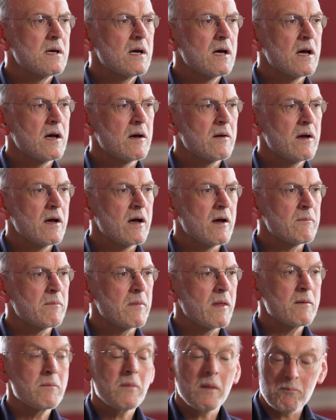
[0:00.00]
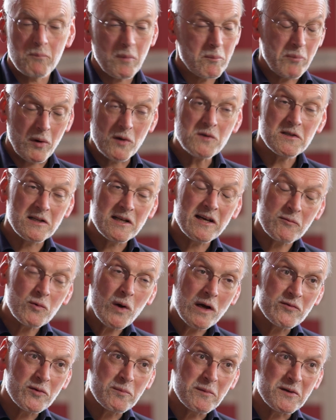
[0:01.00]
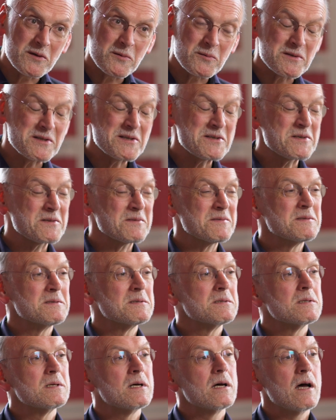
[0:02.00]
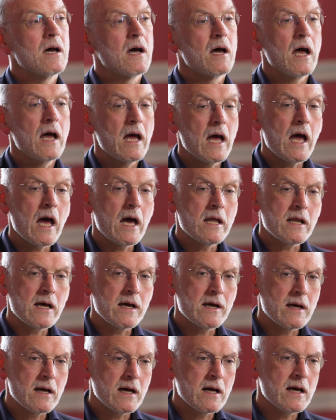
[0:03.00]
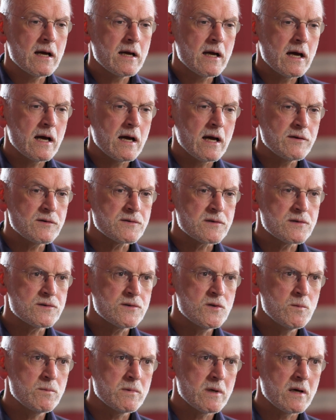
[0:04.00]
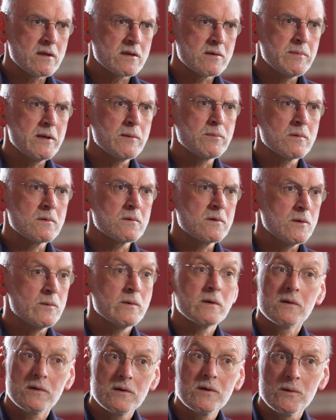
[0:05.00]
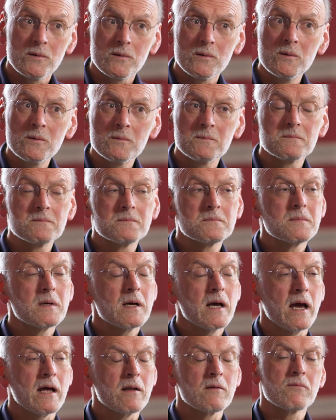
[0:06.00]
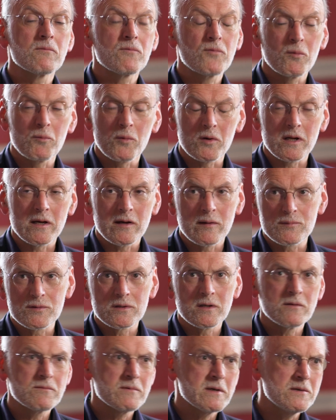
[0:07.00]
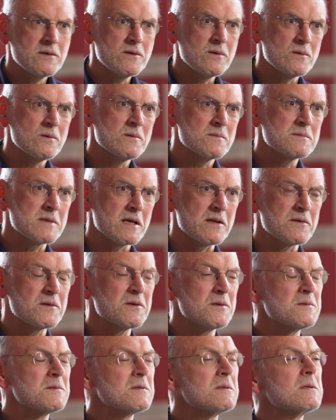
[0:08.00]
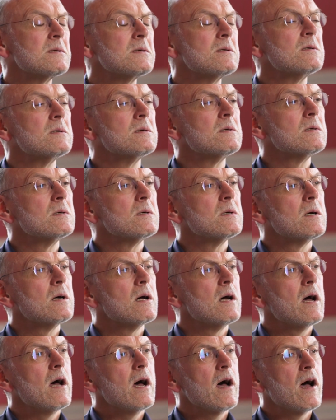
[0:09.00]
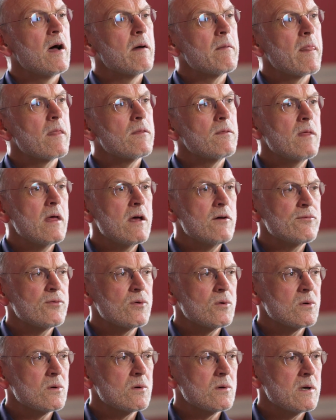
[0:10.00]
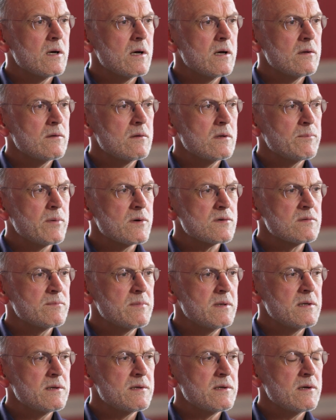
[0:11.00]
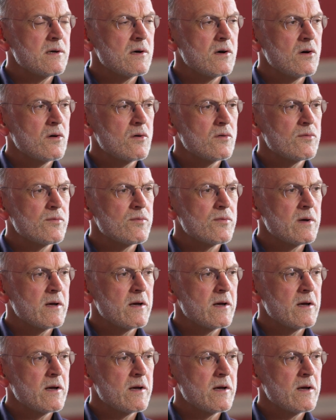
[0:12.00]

Uh, um, personally, I'm quite familiar with it. Uh, and I, I, I, just assume that other people do it too. And from what I observe, they do tend to. Uh, therefore, the possibility of